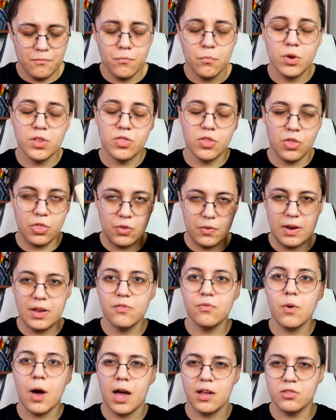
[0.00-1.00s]
with the Three
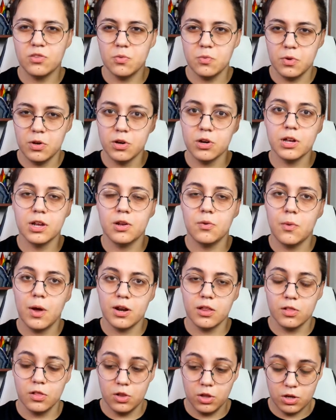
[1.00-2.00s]
of Wands, we are going to want
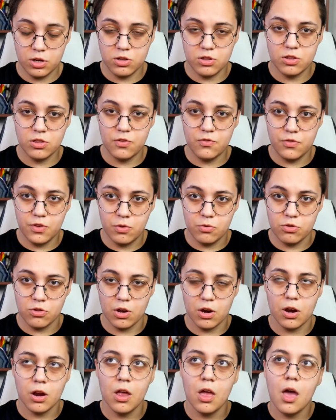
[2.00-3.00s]
to look to the
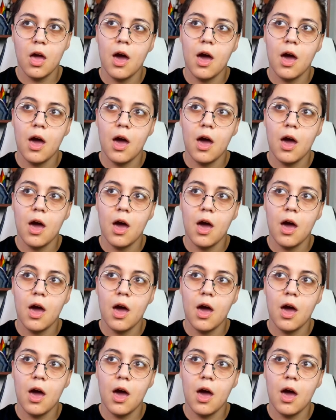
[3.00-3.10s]
future,